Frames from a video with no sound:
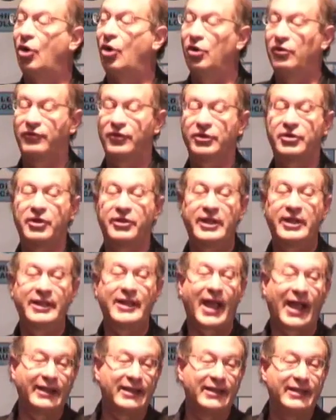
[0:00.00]
over to the
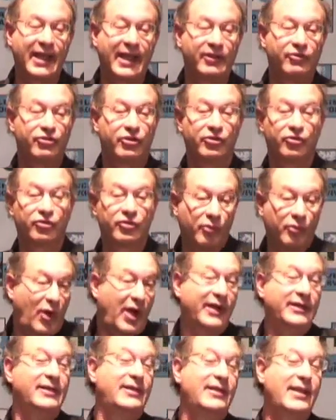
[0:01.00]
United Nations. And
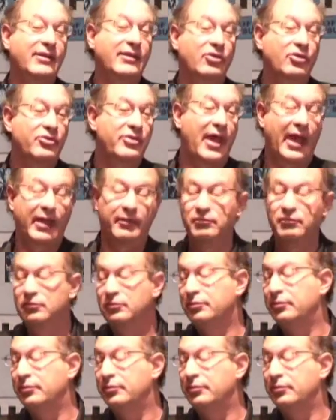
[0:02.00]
why did they do that?